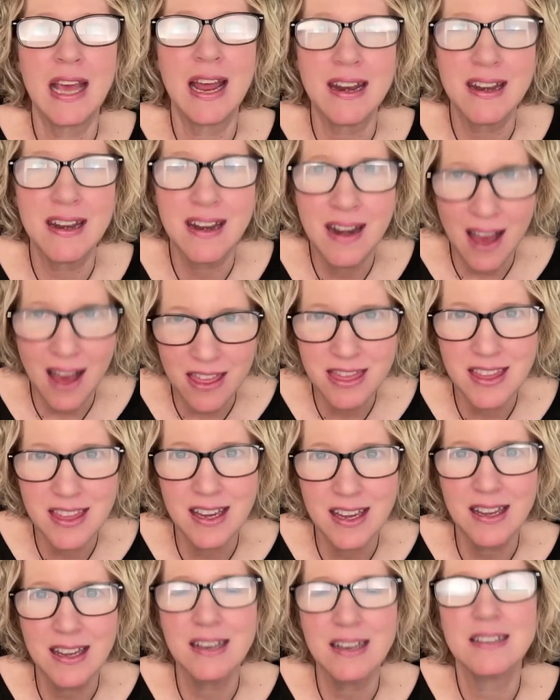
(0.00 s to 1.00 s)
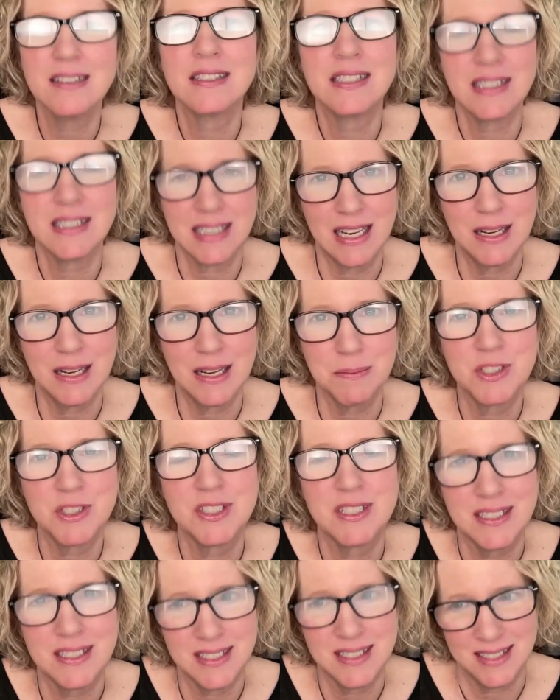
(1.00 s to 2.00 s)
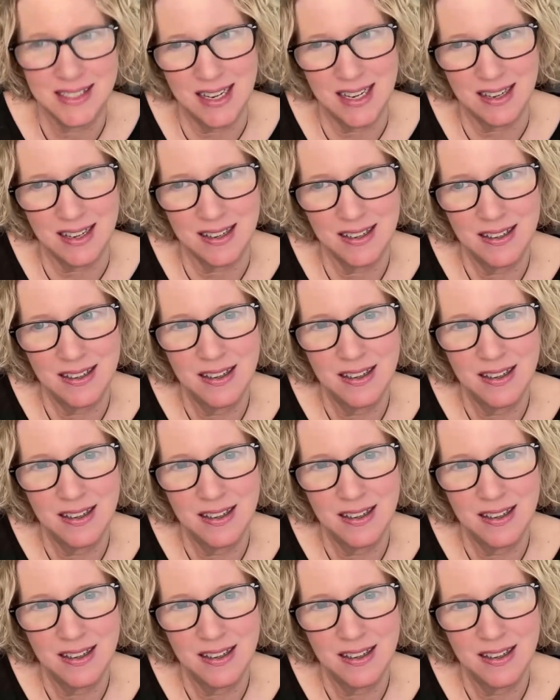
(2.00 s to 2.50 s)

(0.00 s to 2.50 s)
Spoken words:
yet nothing seems to stick.